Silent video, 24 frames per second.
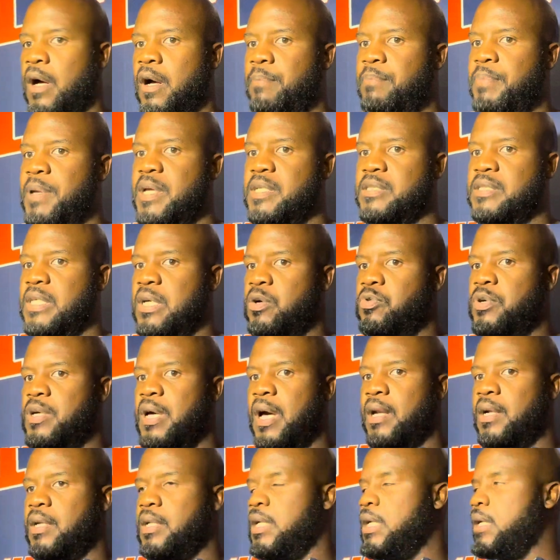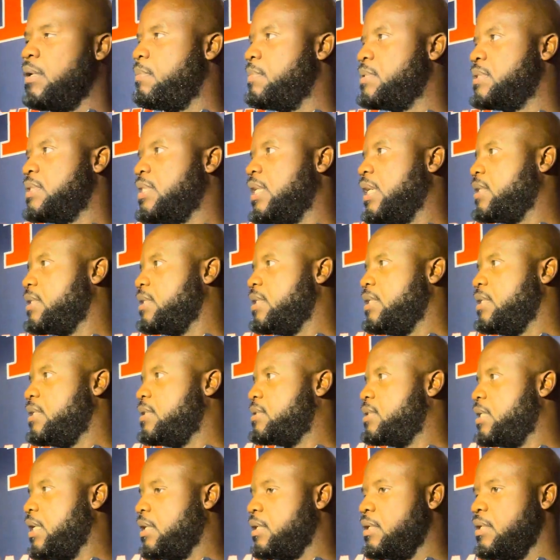Biggest thing we got to clean up is technique.
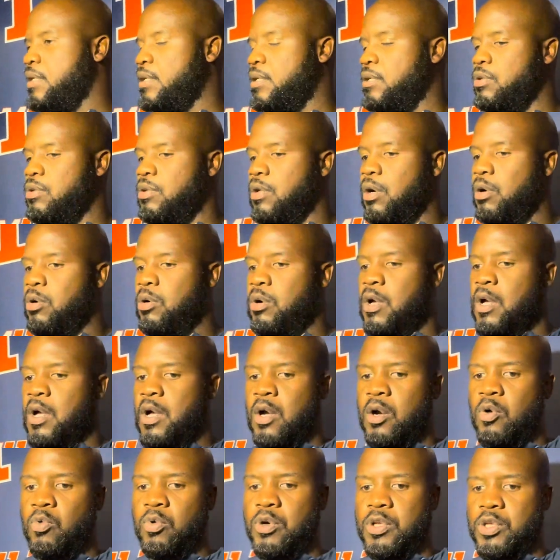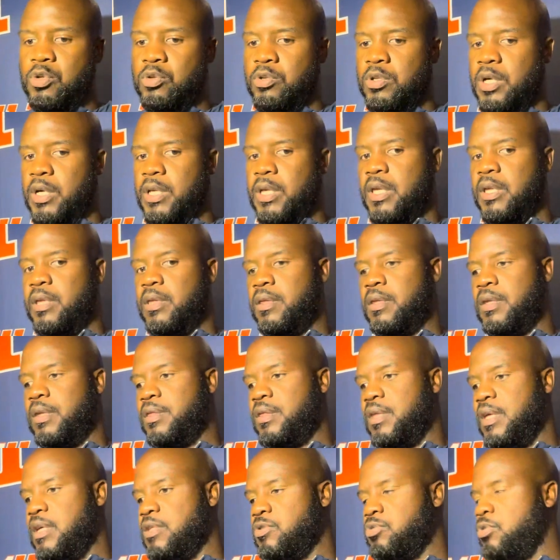You know, when you look at the
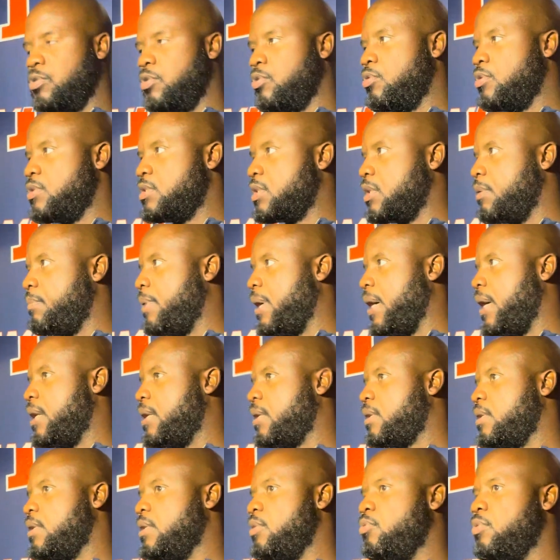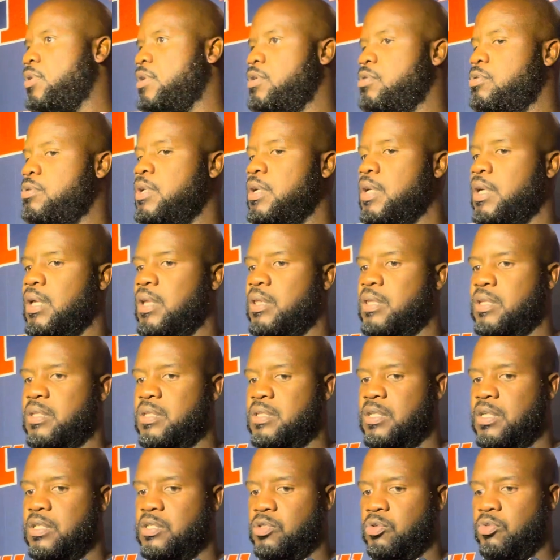things we're doing schematically, when you look at the
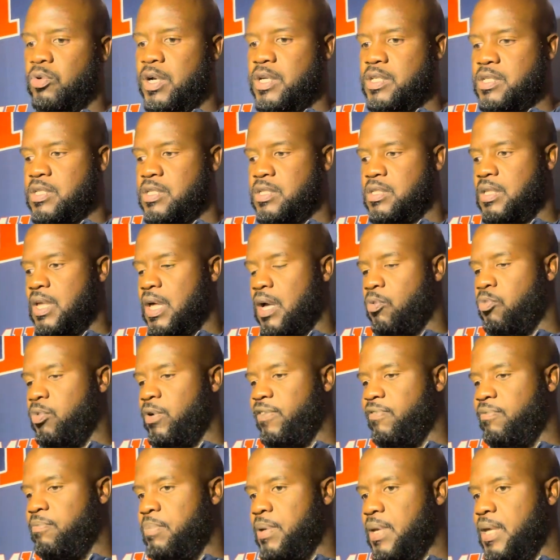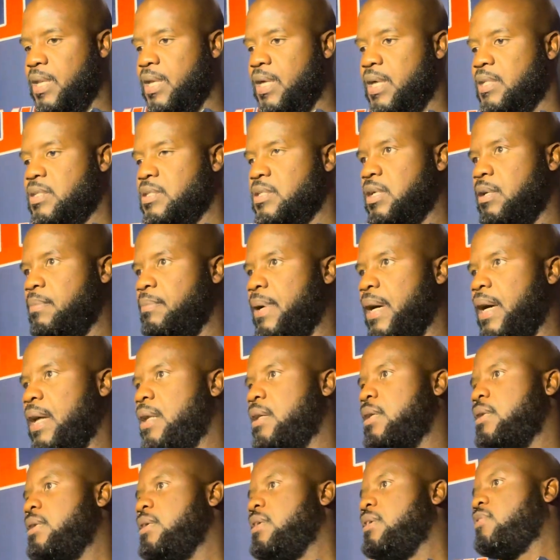situations that we've been in
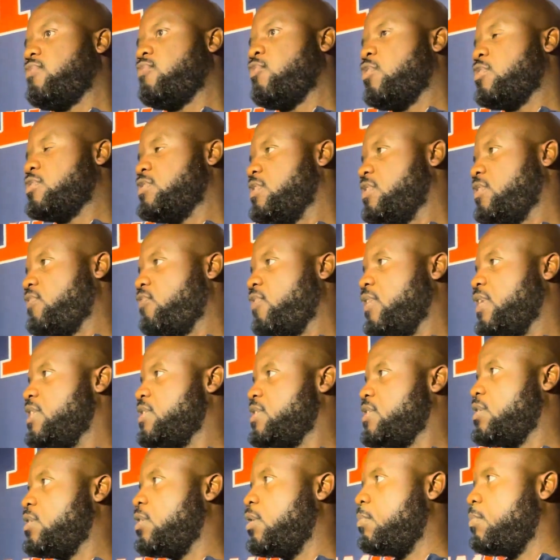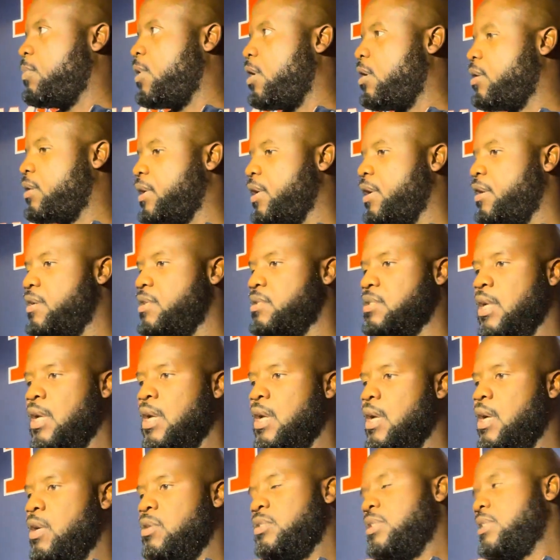schematically as far as just finishing on ball carries, we
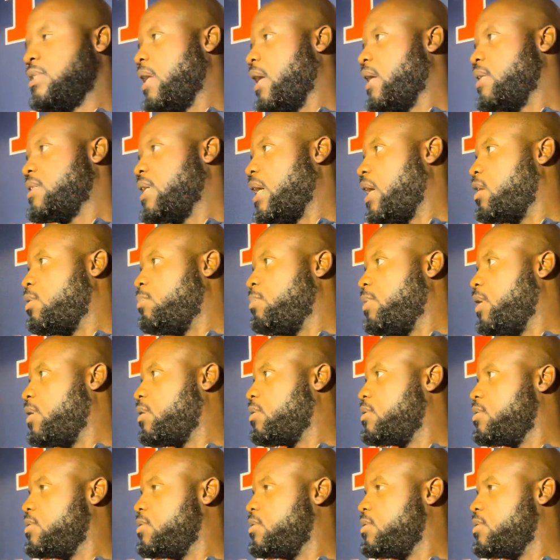just got to tackle better.